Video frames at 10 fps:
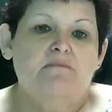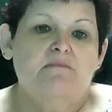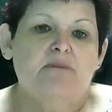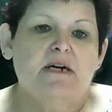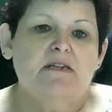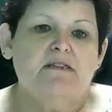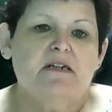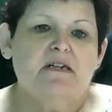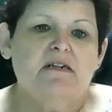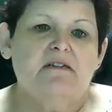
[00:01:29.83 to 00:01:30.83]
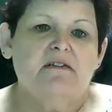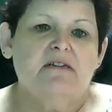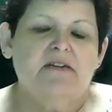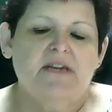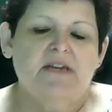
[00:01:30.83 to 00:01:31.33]
But I
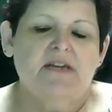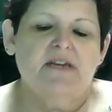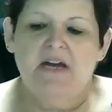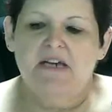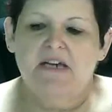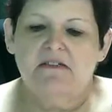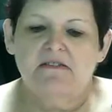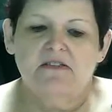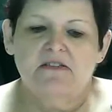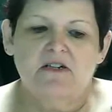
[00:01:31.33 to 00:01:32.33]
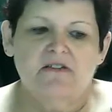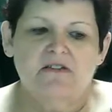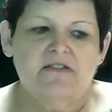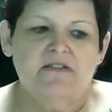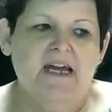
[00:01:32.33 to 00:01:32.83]
think I've kind of
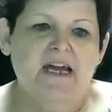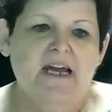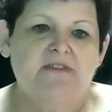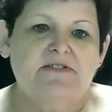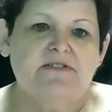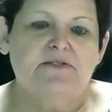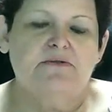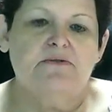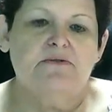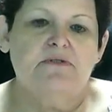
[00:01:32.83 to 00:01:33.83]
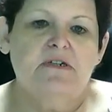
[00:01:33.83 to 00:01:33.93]
learned that I have to